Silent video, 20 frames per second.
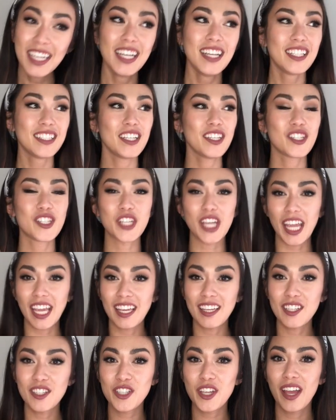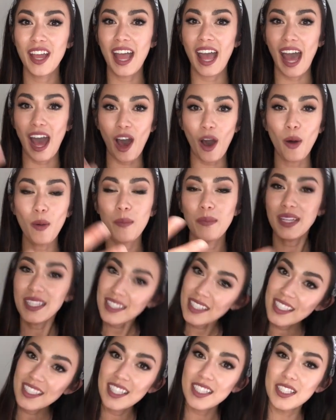to change how
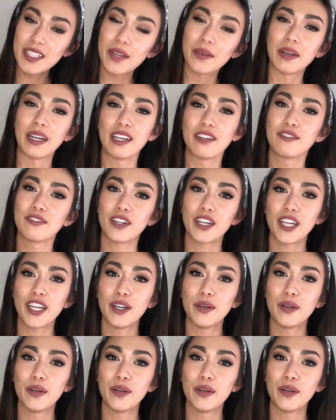business is going for you.